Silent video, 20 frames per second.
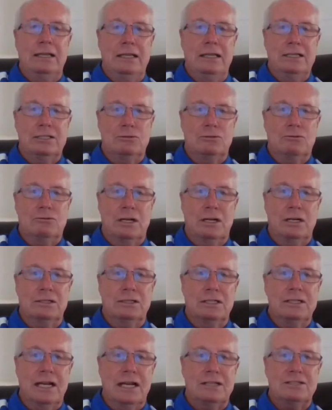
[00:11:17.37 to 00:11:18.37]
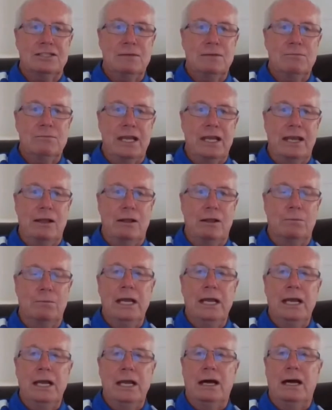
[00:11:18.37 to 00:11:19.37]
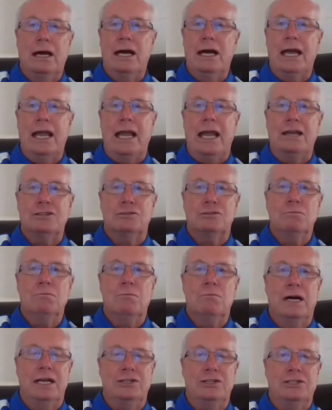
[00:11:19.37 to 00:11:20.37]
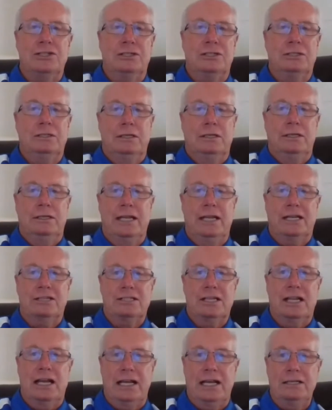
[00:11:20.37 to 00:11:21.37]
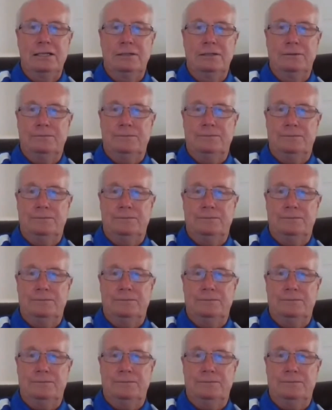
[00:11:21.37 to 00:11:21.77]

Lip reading: this drug did not seem to help as much. Next slide.